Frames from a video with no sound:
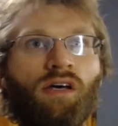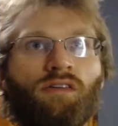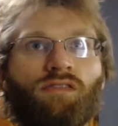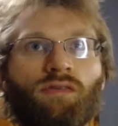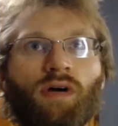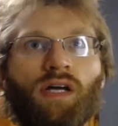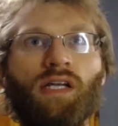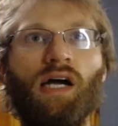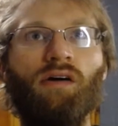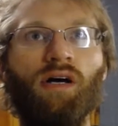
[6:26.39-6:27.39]
for right
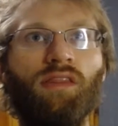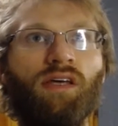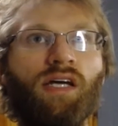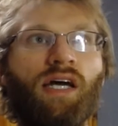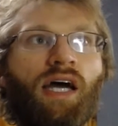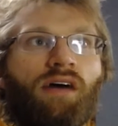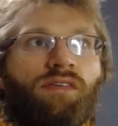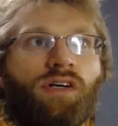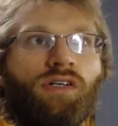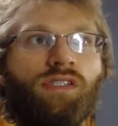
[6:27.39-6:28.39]
now. I think I have
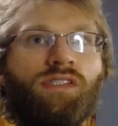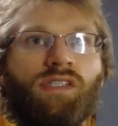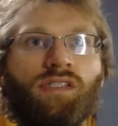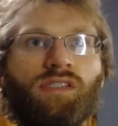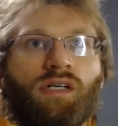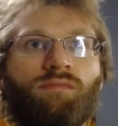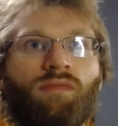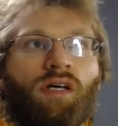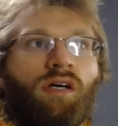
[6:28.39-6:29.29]
a good system